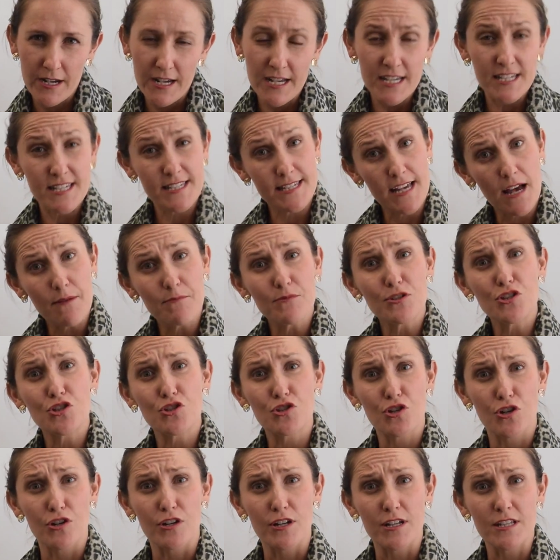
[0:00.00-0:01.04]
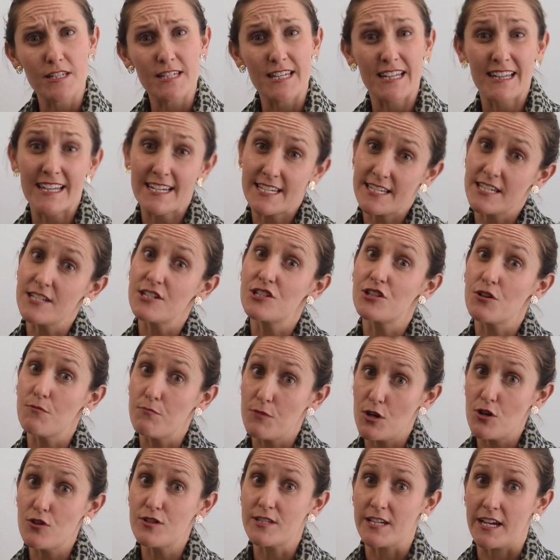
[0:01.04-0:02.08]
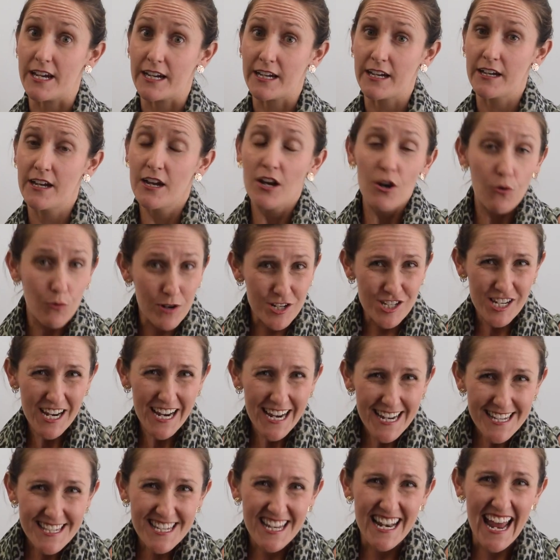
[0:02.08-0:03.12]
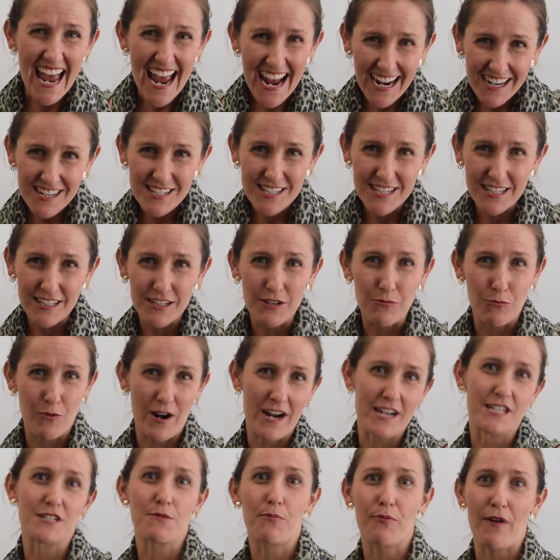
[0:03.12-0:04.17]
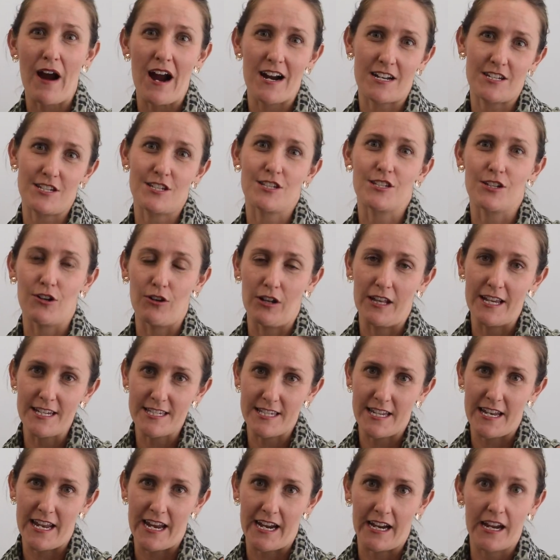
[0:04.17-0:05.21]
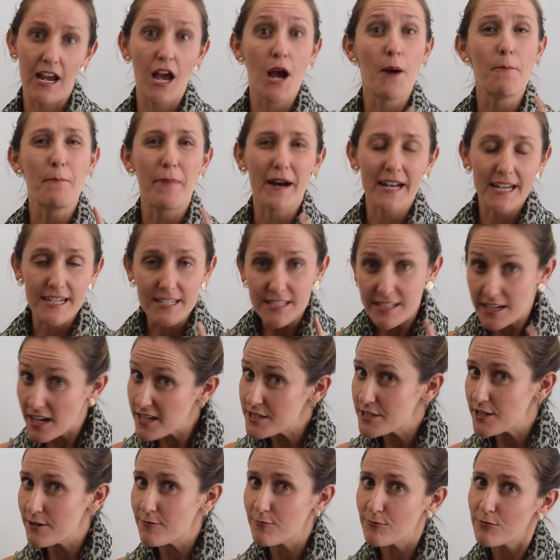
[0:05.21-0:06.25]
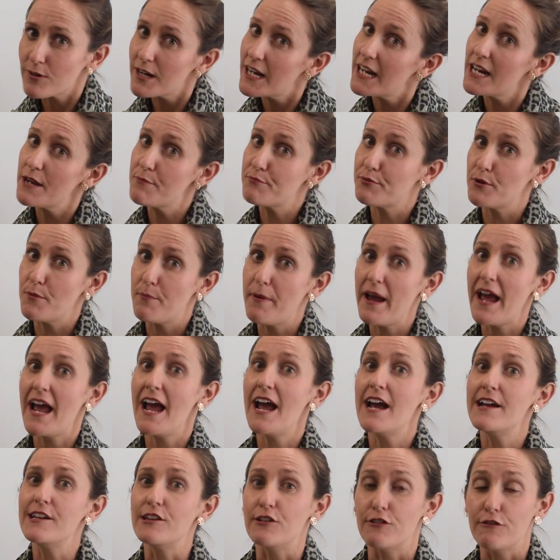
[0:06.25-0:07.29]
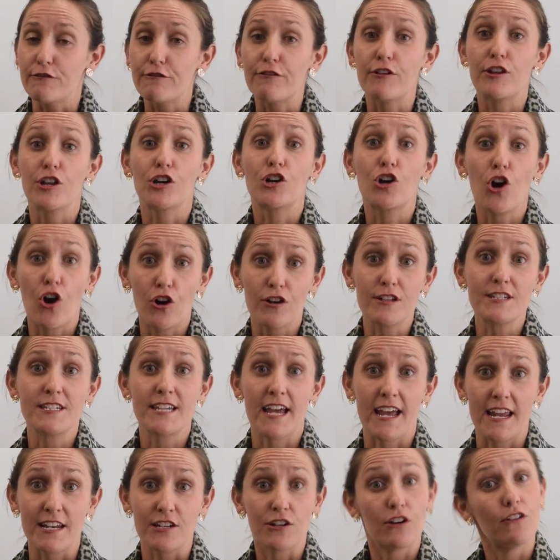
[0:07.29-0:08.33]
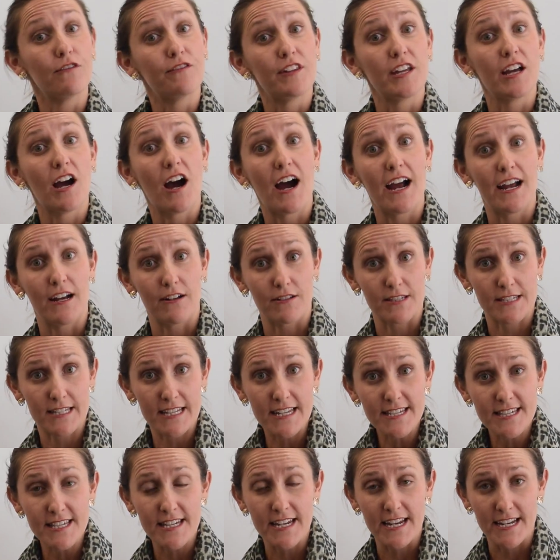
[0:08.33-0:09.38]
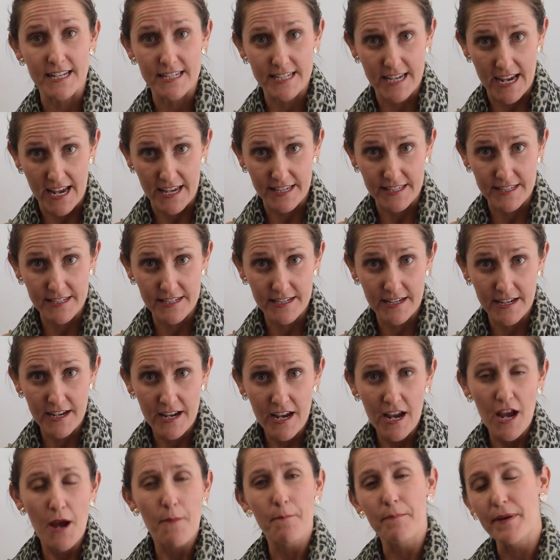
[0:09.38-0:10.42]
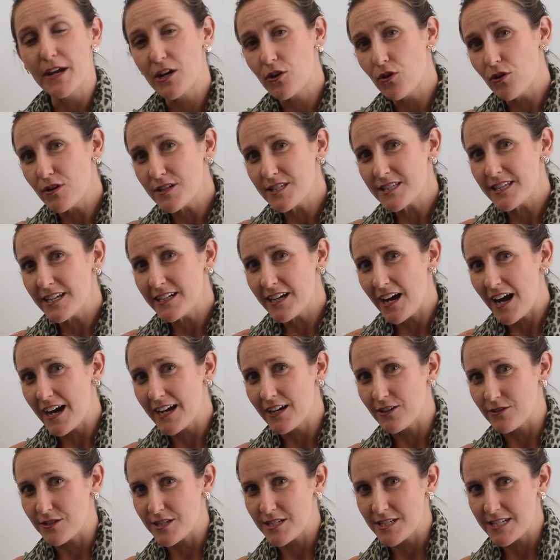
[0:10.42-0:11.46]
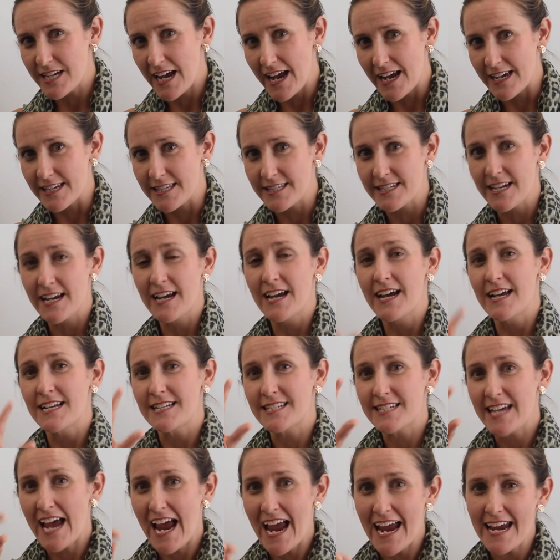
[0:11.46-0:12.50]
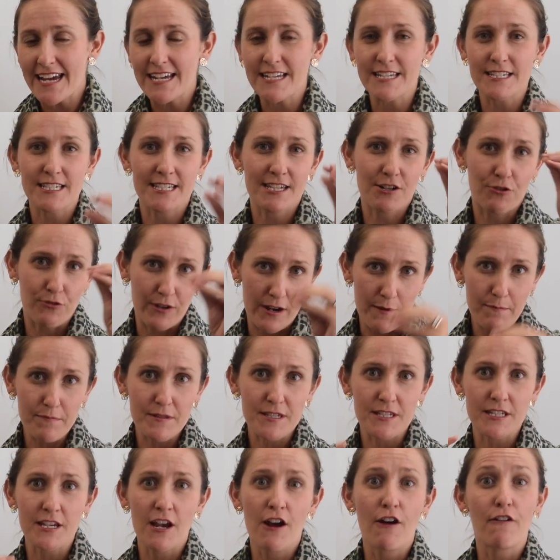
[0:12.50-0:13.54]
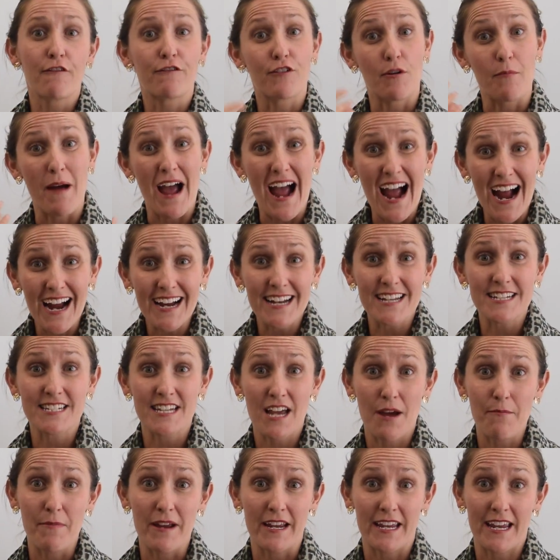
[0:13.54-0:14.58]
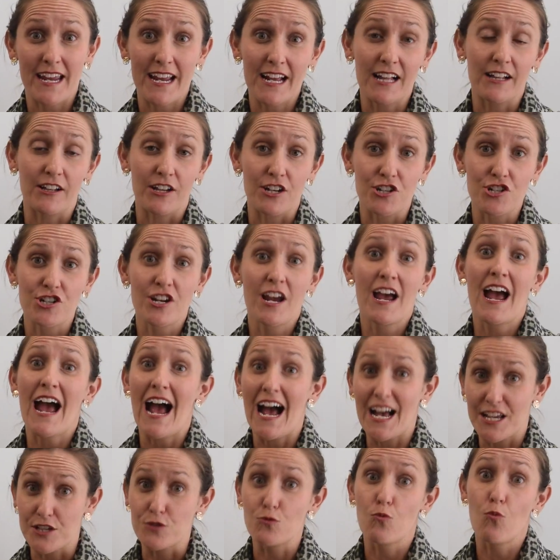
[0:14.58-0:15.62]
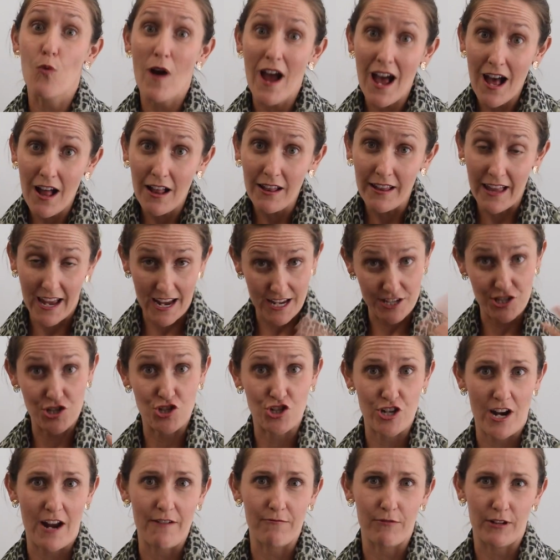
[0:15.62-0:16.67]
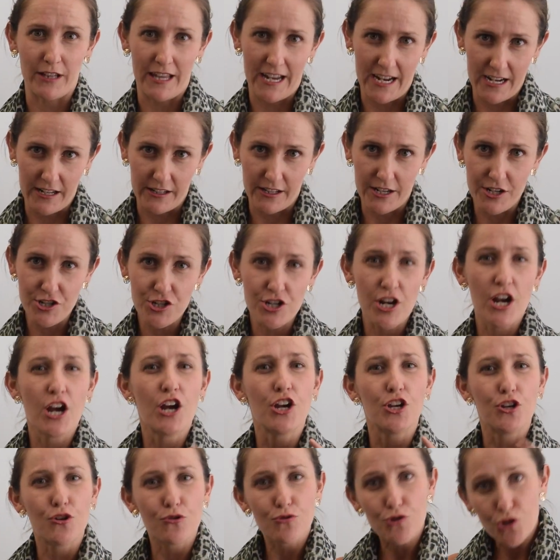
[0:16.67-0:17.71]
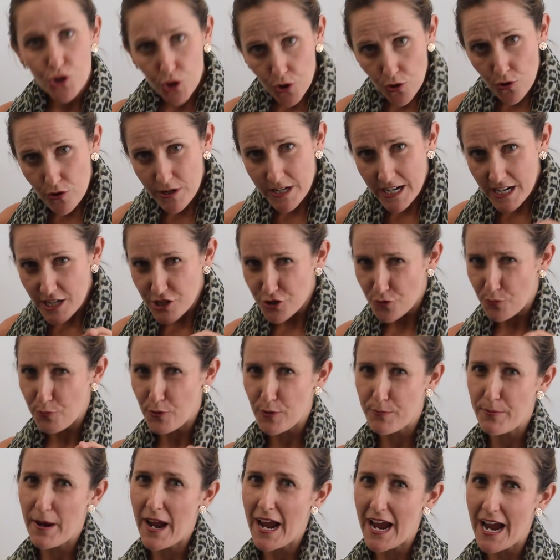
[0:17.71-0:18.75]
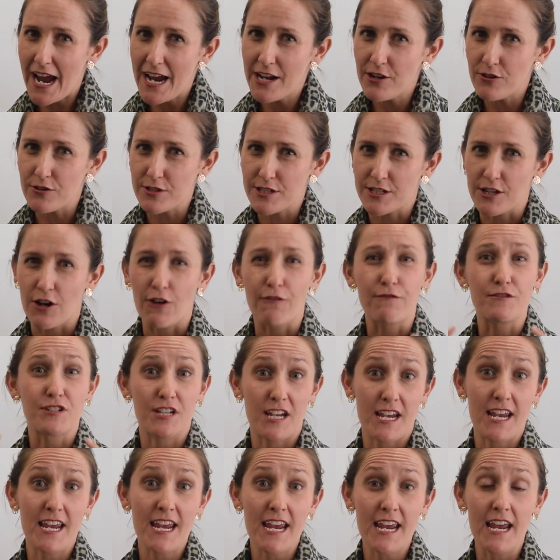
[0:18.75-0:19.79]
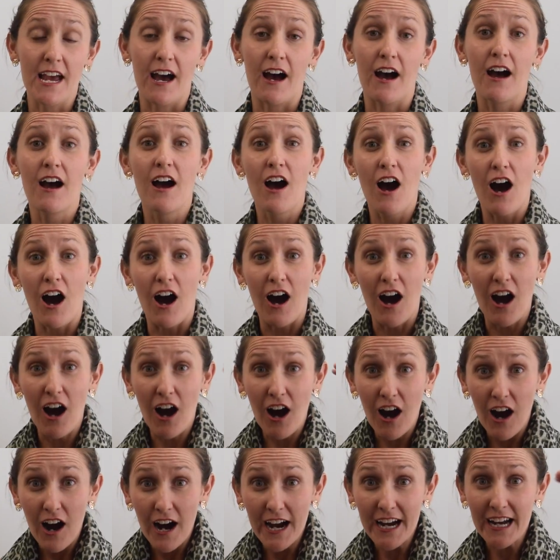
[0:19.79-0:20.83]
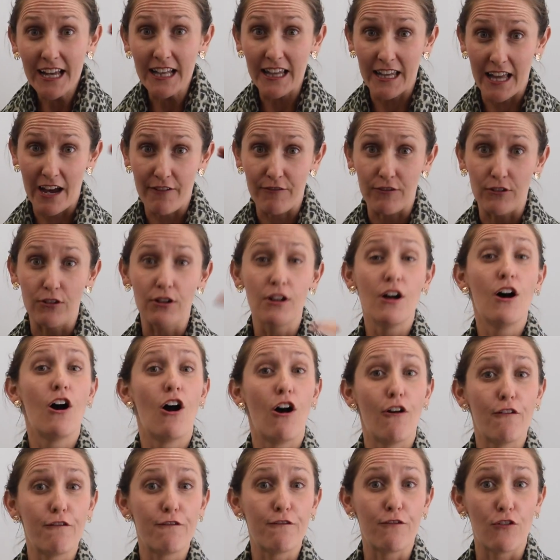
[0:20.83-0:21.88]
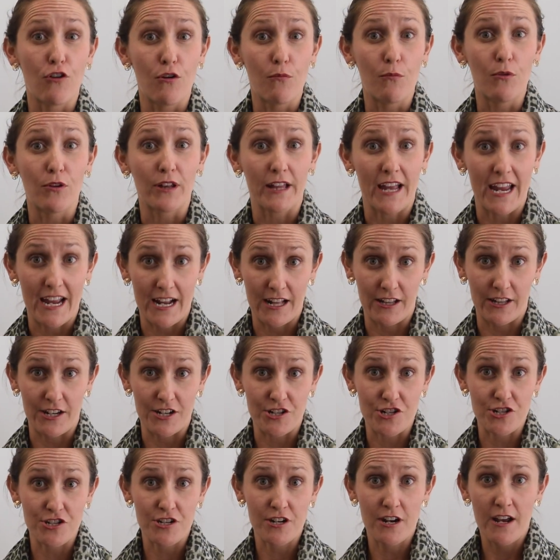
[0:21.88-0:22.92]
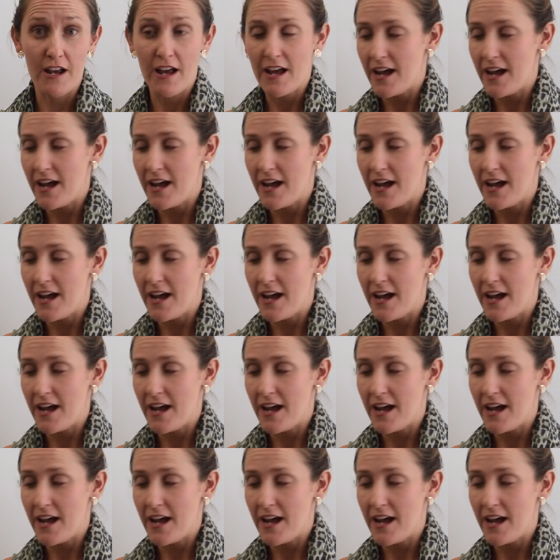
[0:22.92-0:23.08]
Some students listen to music, which is an excellent way to practice your listening, but it doesn't really prepare you for the content of the IELTS listening test. Because the IELTS test takes scripts from academic English as well as general English, you do need to prepare yourself to hear a higher level of formal English.